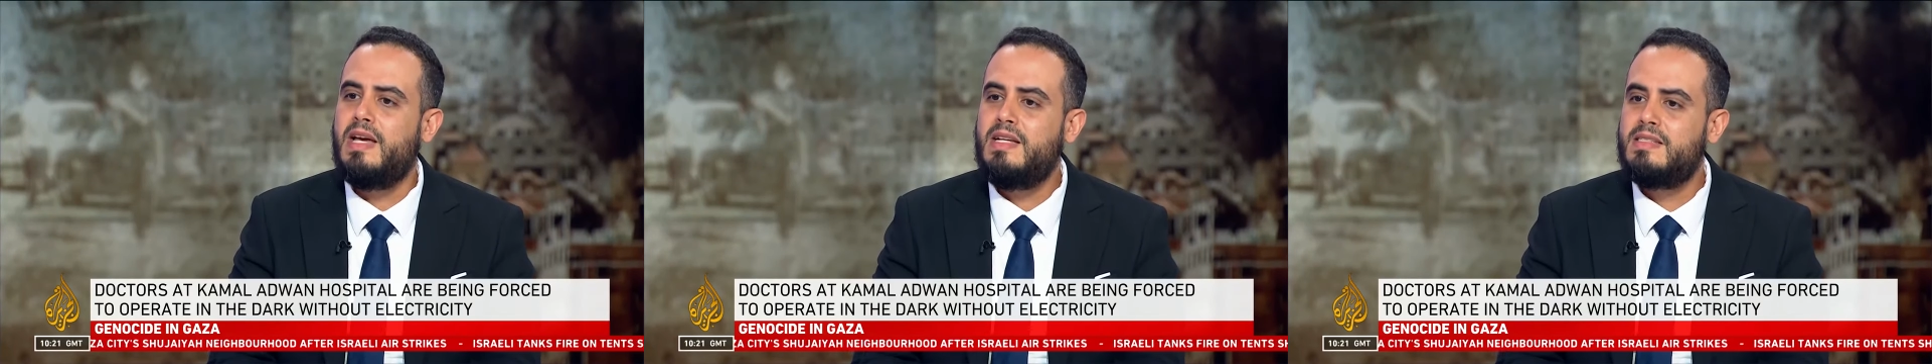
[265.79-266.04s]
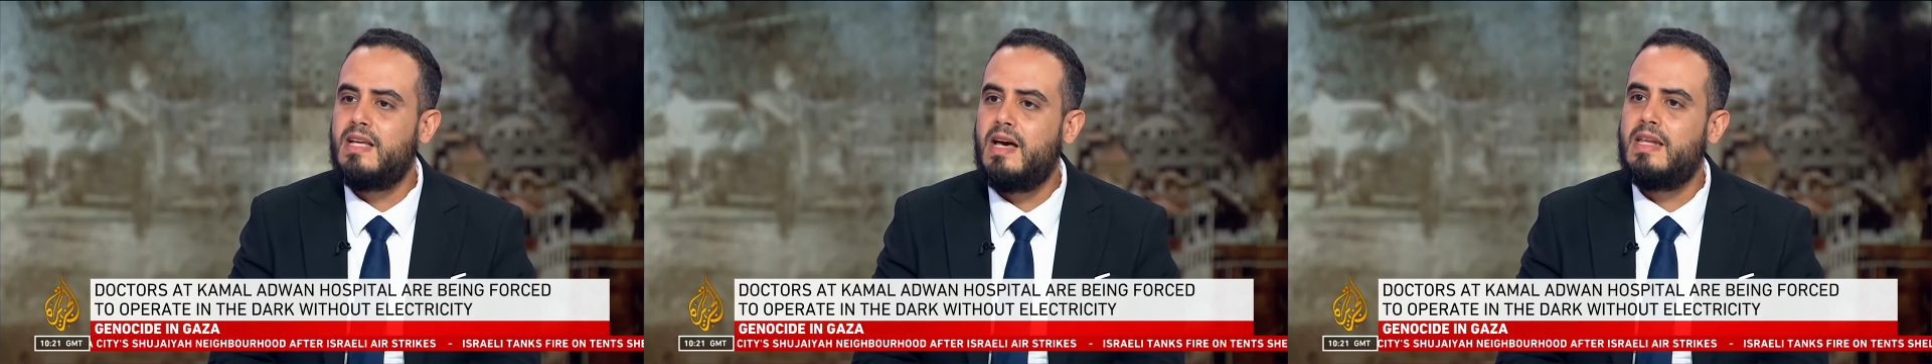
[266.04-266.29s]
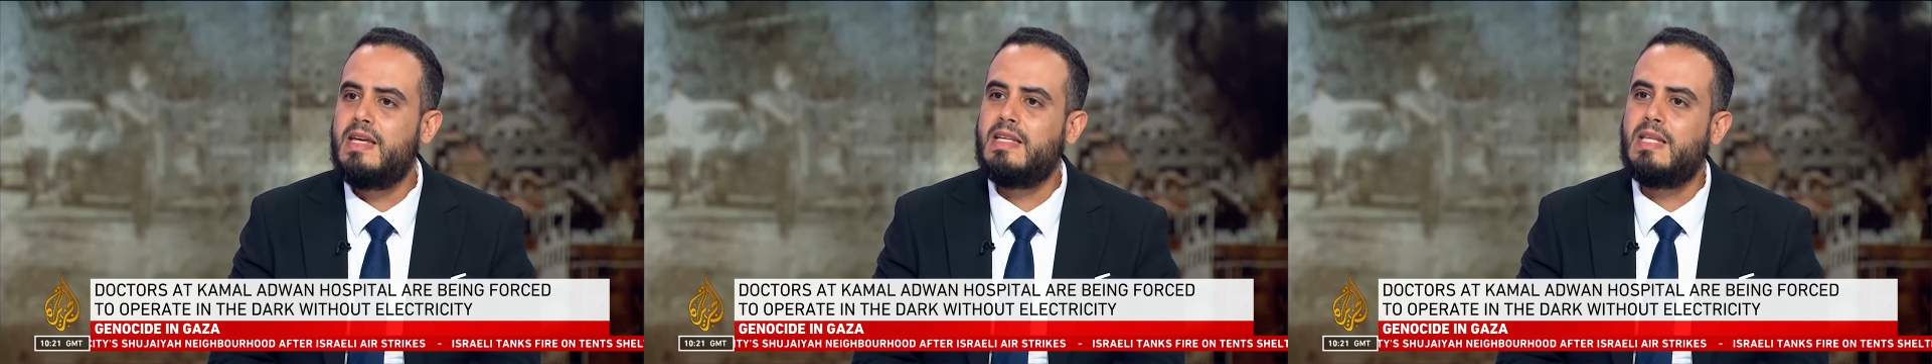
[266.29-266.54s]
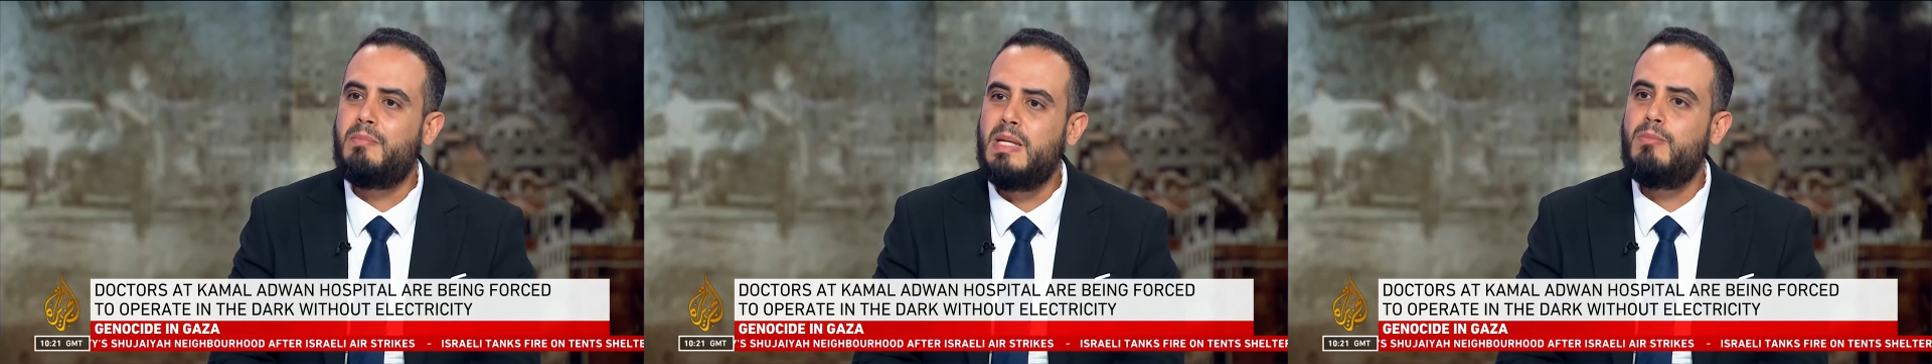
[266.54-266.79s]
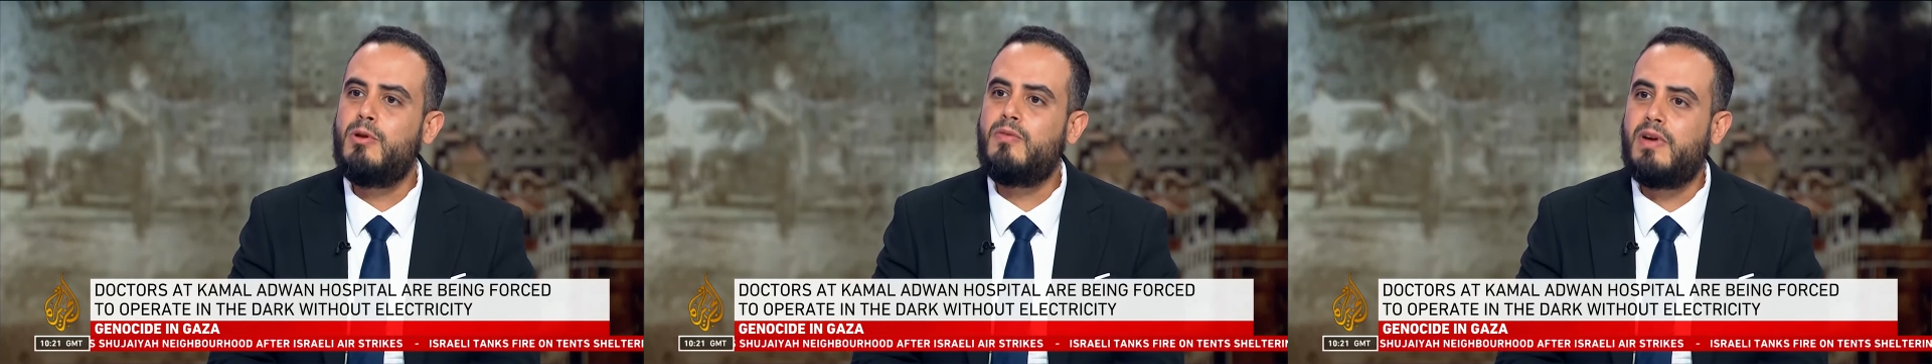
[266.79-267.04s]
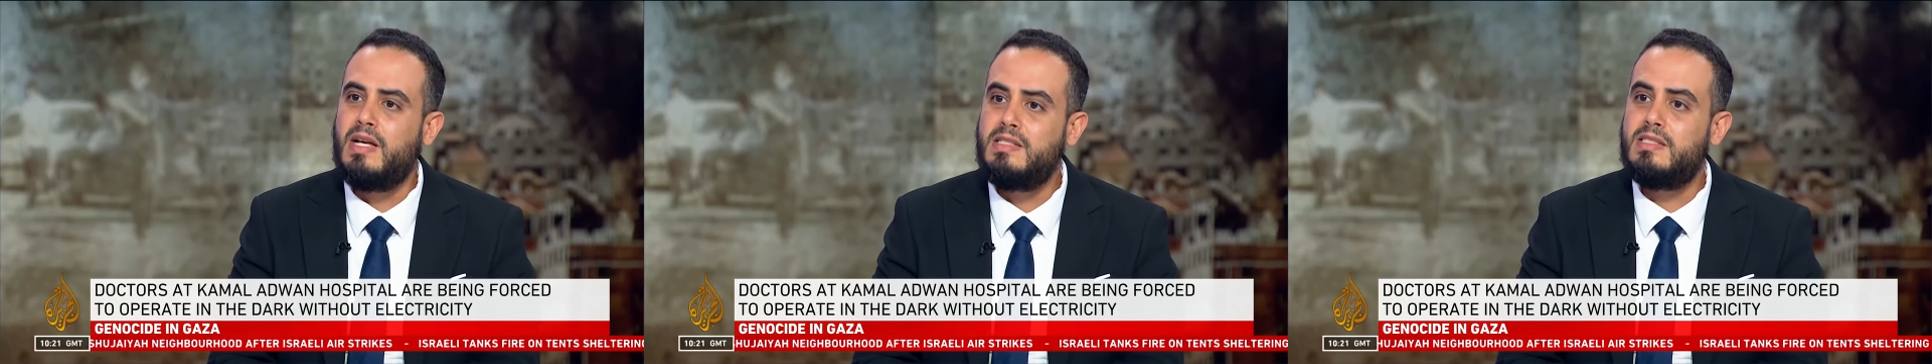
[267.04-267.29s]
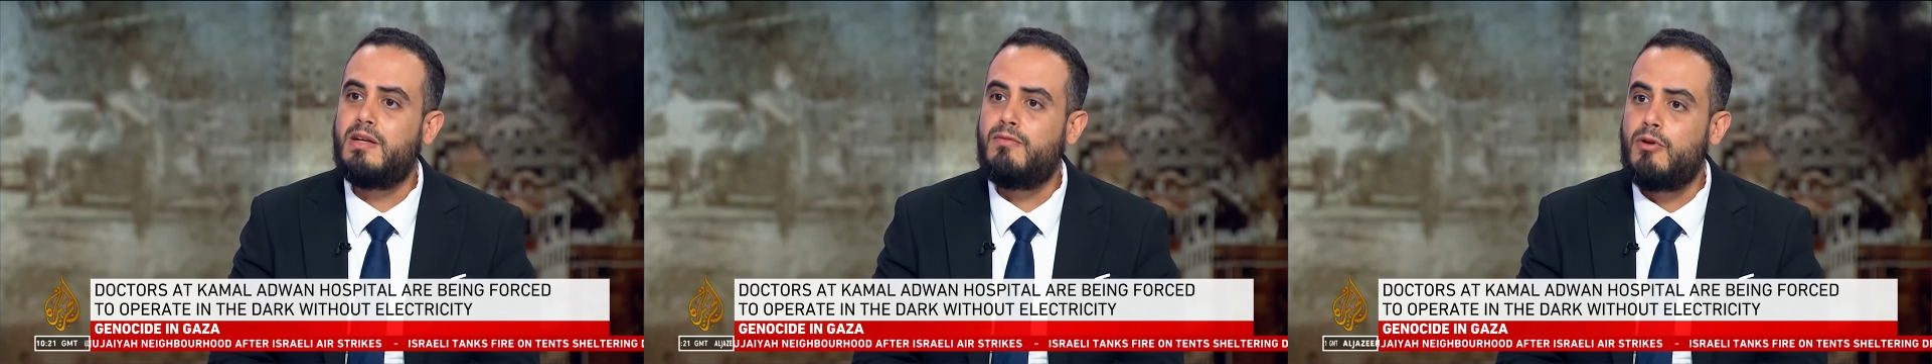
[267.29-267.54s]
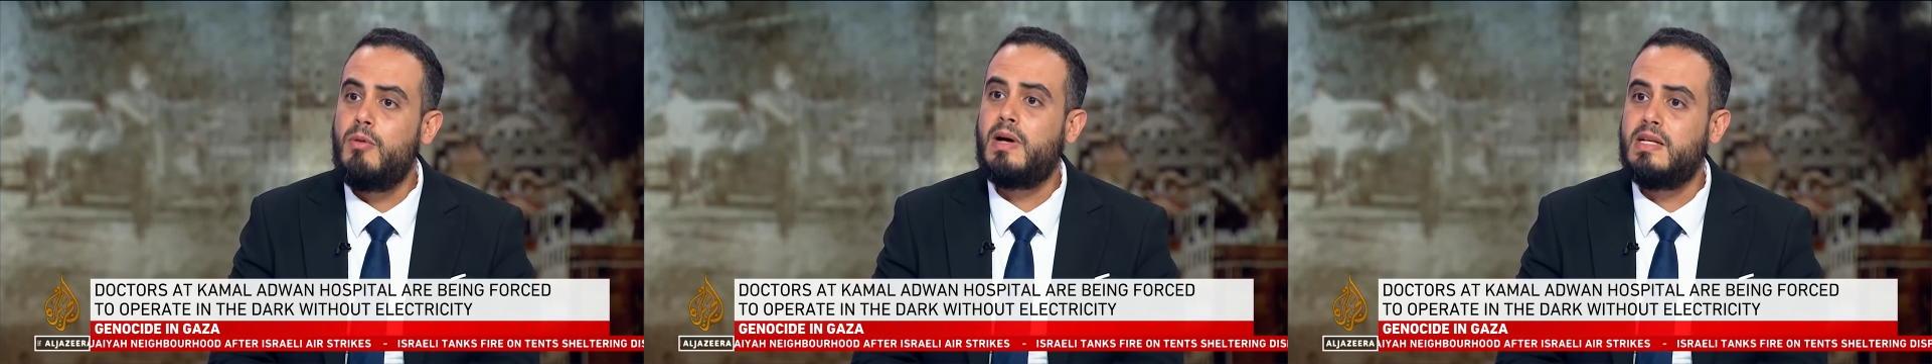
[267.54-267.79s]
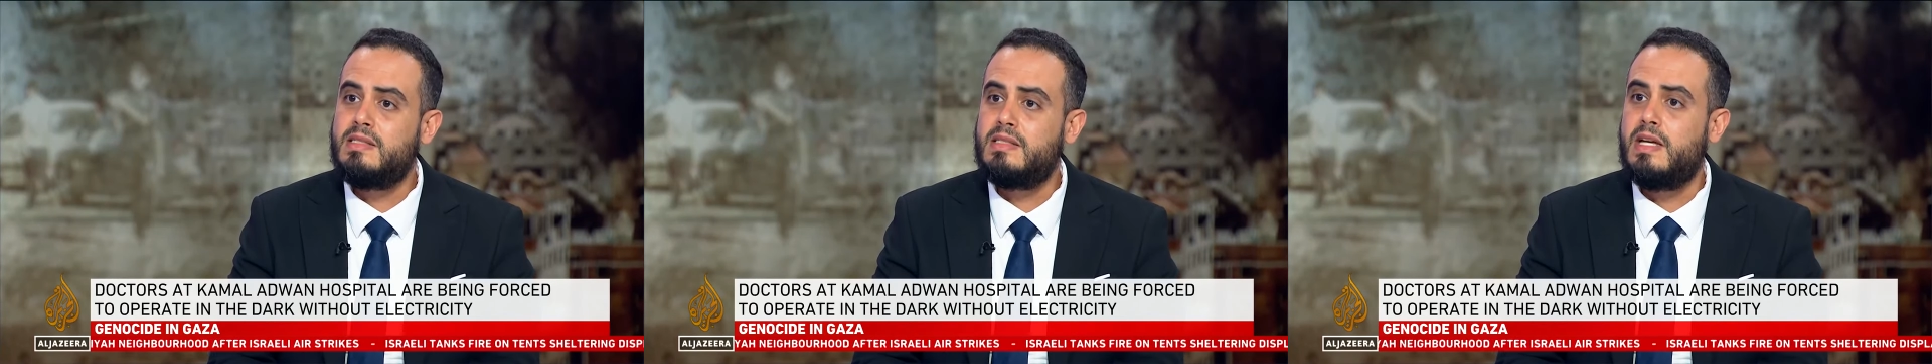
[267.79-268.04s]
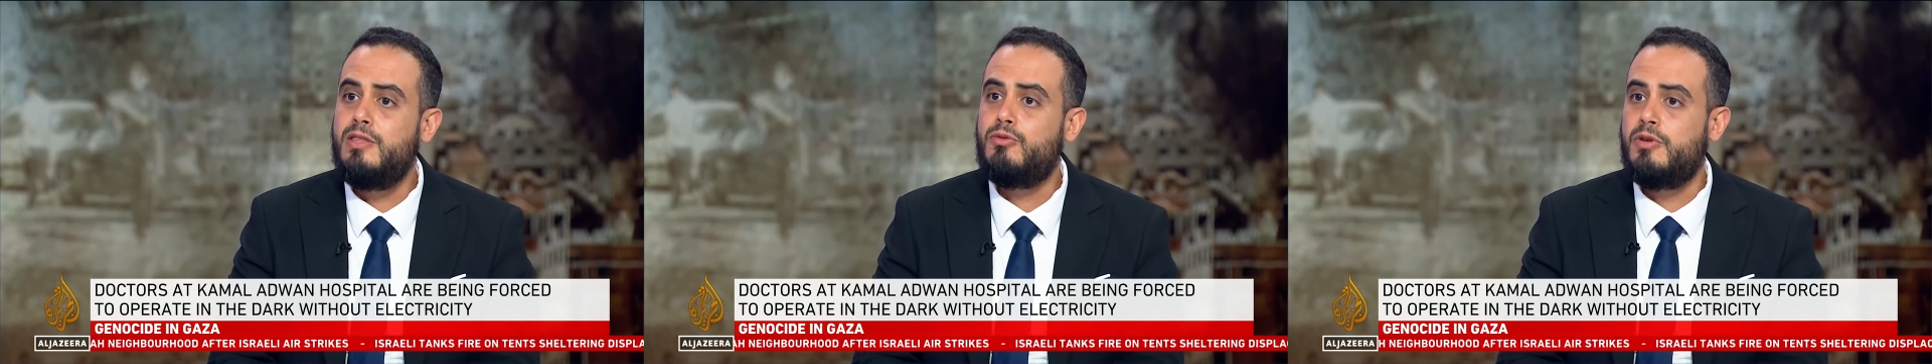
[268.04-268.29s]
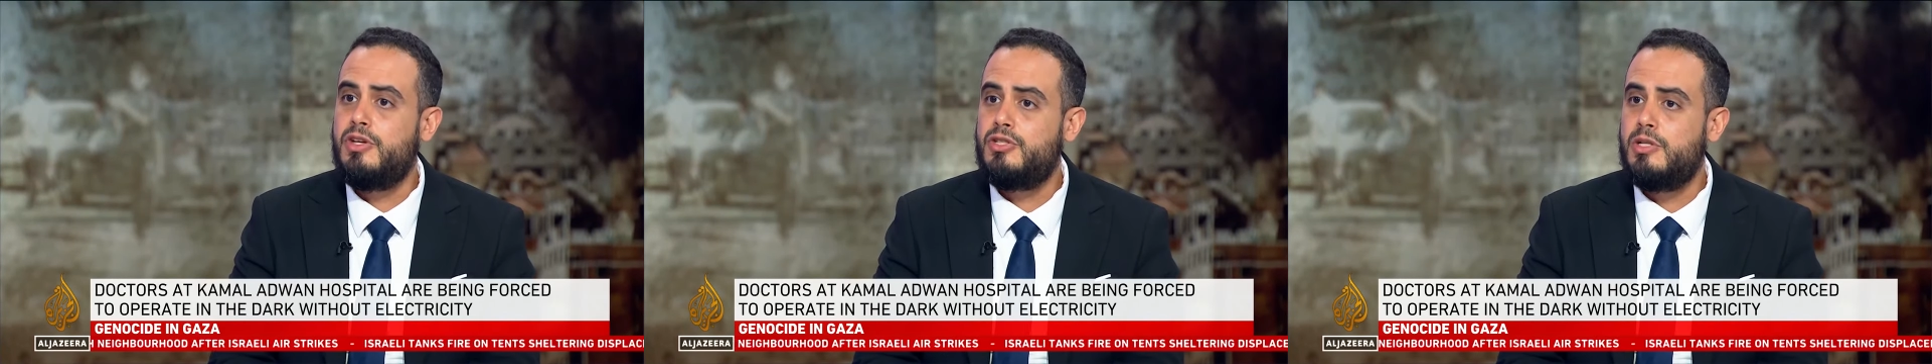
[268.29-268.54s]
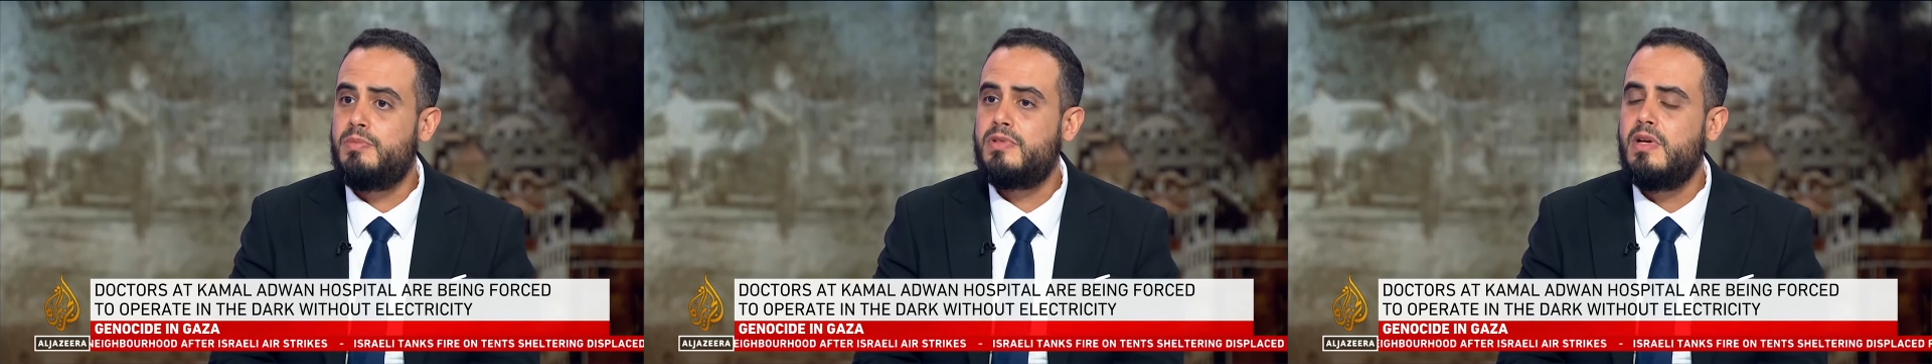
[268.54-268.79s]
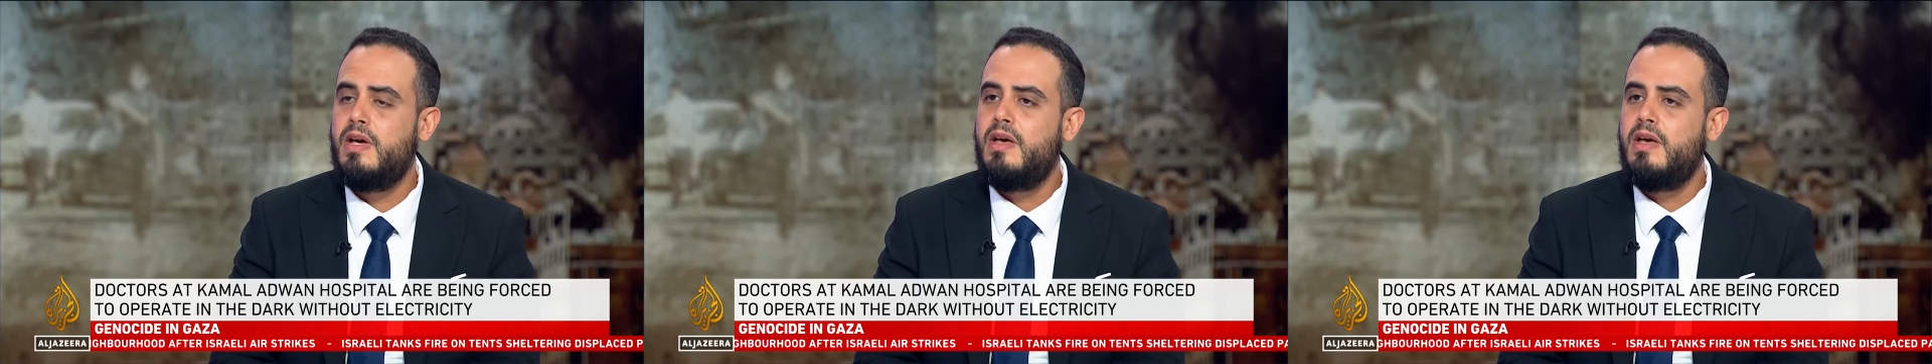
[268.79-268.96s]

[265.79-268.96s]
exiling the people of Gaza from Gaza into Egypt,